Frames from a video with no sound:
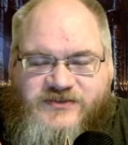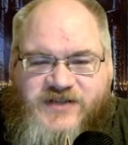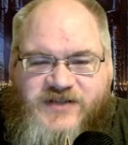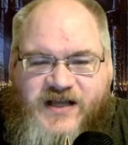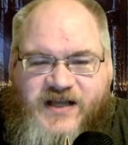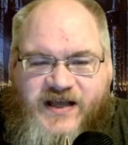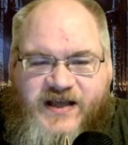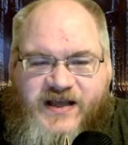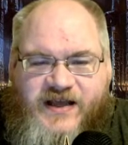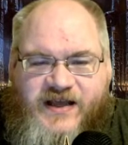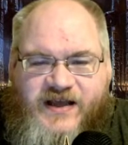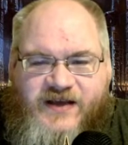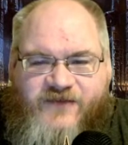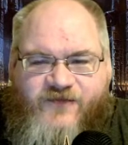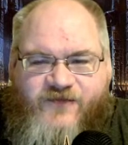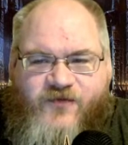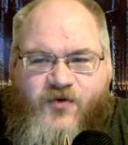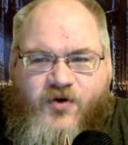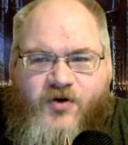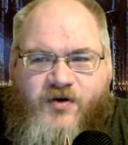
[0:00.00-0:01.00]
uh,
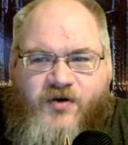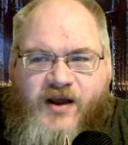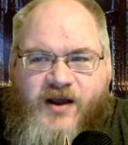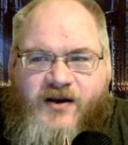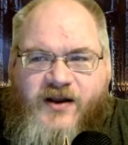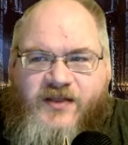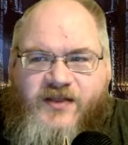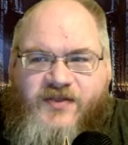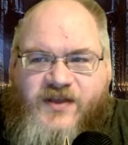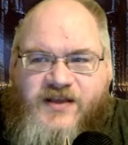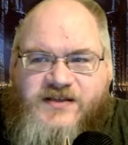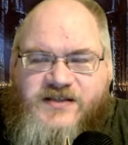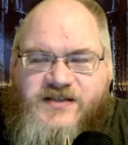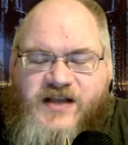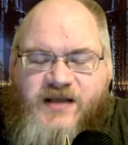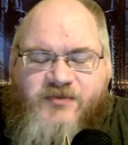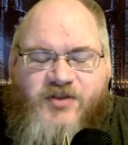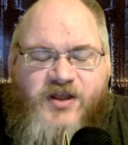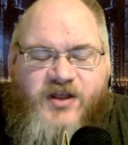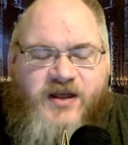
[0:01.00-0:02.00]
4Ground, I think, is the
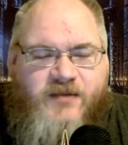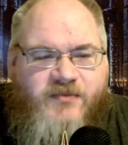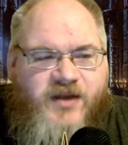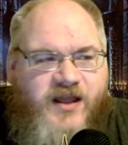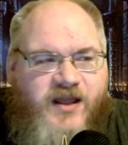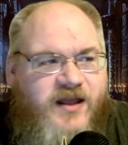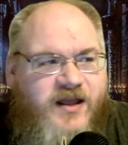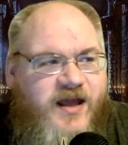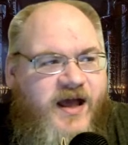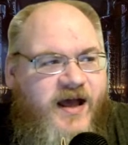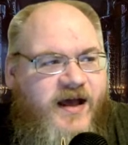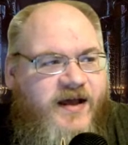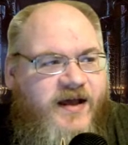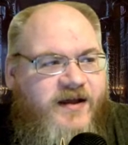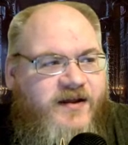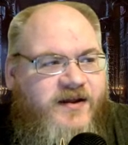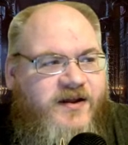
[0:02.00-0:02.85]
name of the company. Uh,